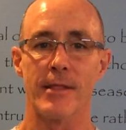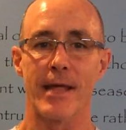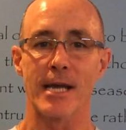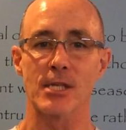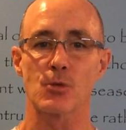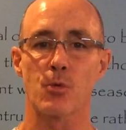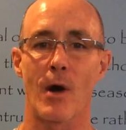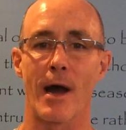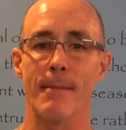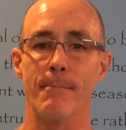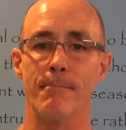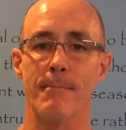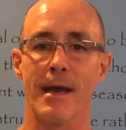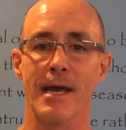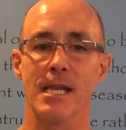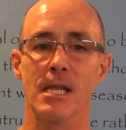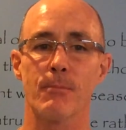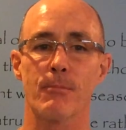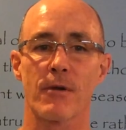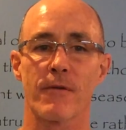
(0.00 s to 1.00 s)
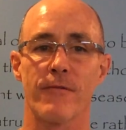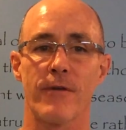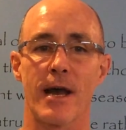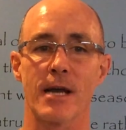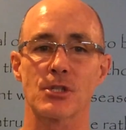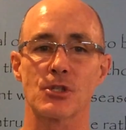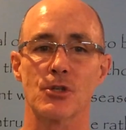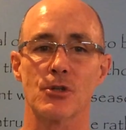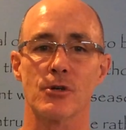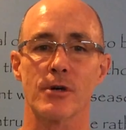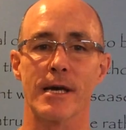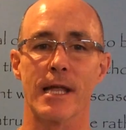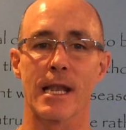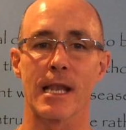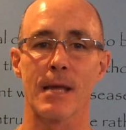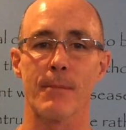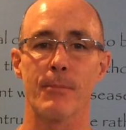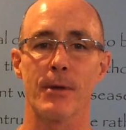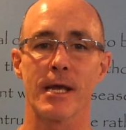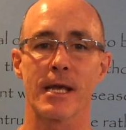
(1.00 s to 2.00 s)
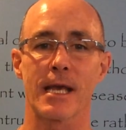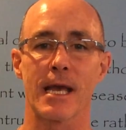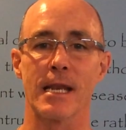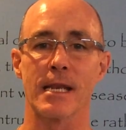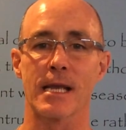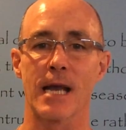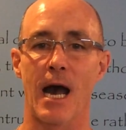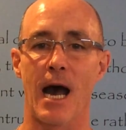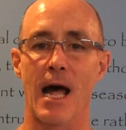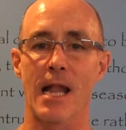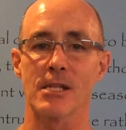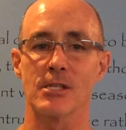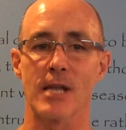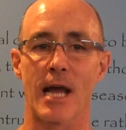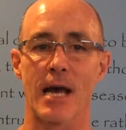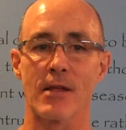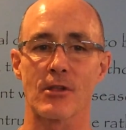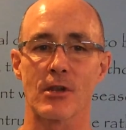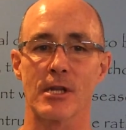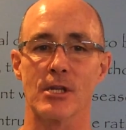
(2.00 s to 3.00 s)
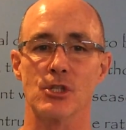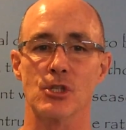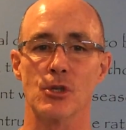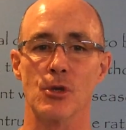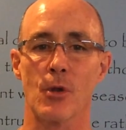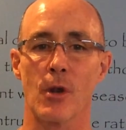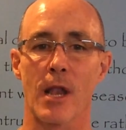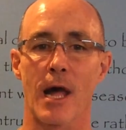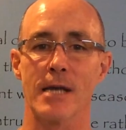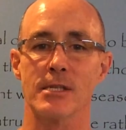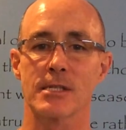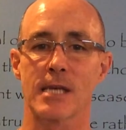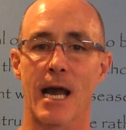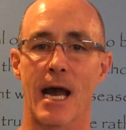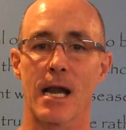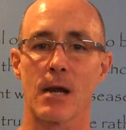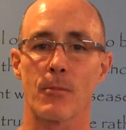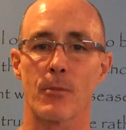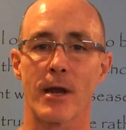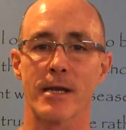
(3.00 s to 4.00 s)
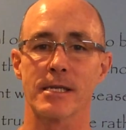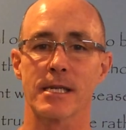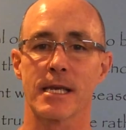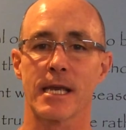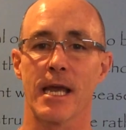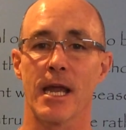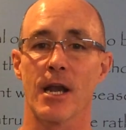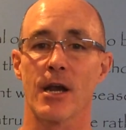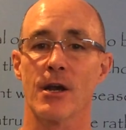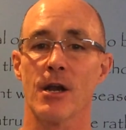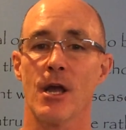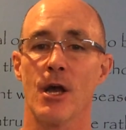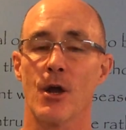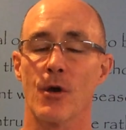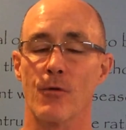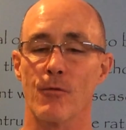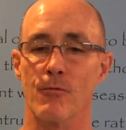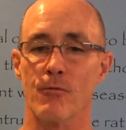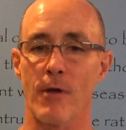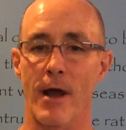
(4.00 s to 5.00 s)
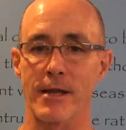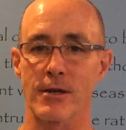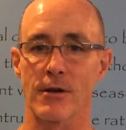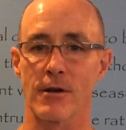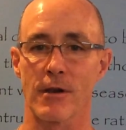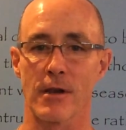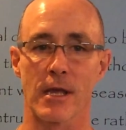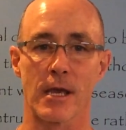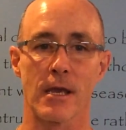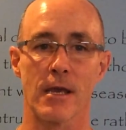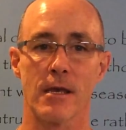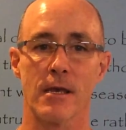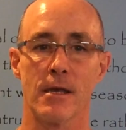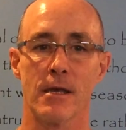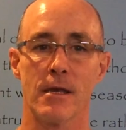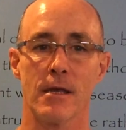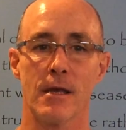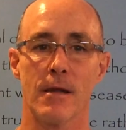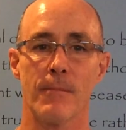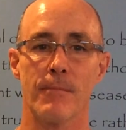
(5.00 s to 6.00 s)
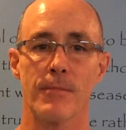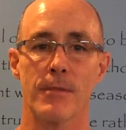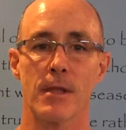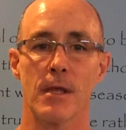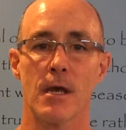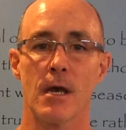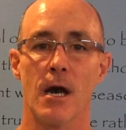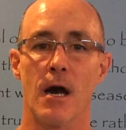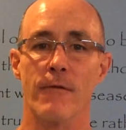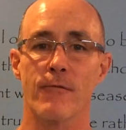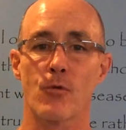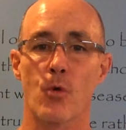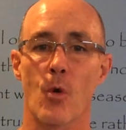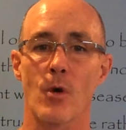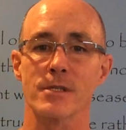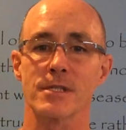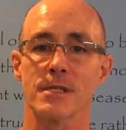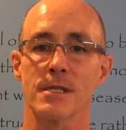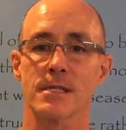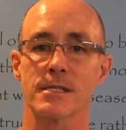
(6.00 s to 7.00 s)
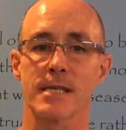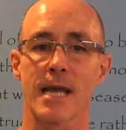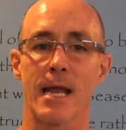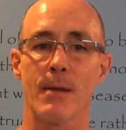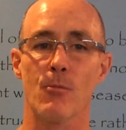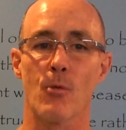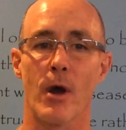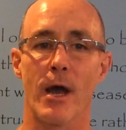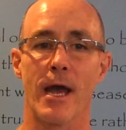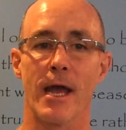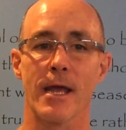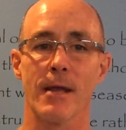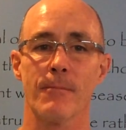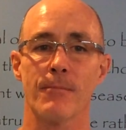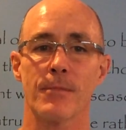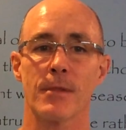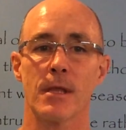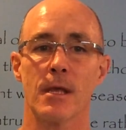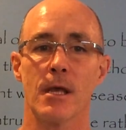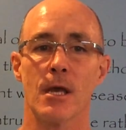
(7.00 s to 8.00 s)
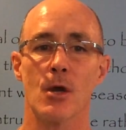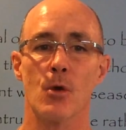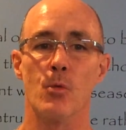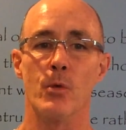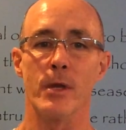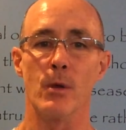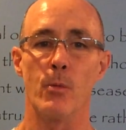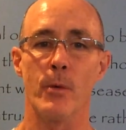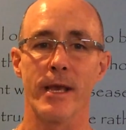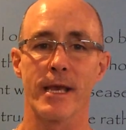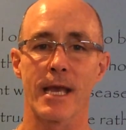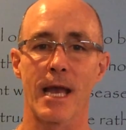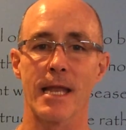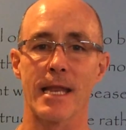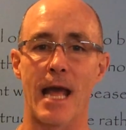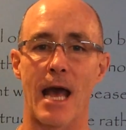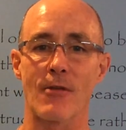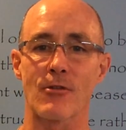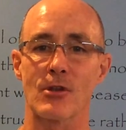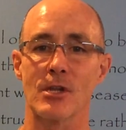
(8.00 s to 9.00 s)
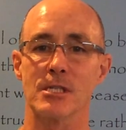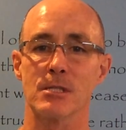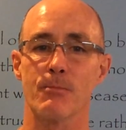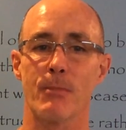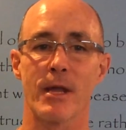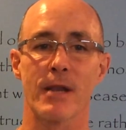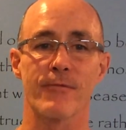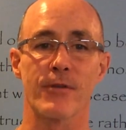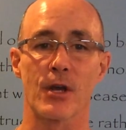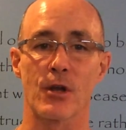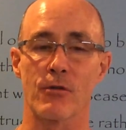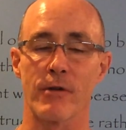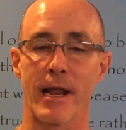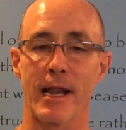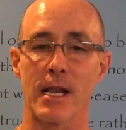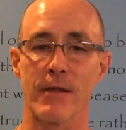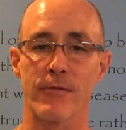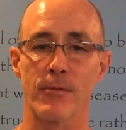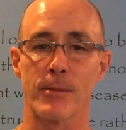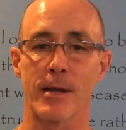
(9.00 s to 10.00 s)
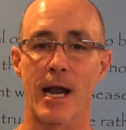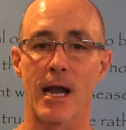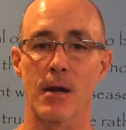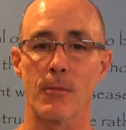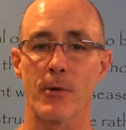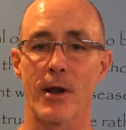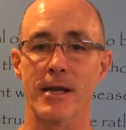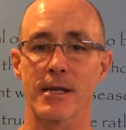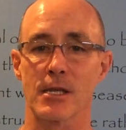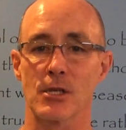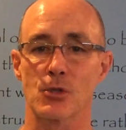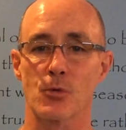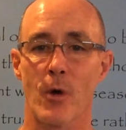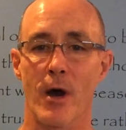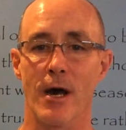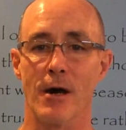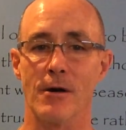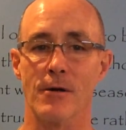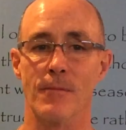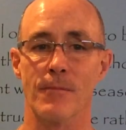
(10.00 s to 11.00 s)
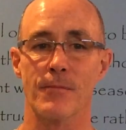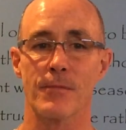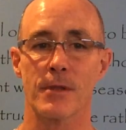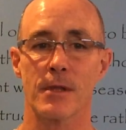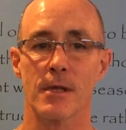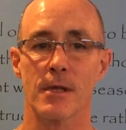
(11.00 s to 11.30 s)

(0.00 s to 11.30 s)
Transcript: That's why many professional, Olympic, and college athletes utilize chiropractic care regularly. Of course, in the same way, we weekend athletes benefit greatly from chiropractic as well.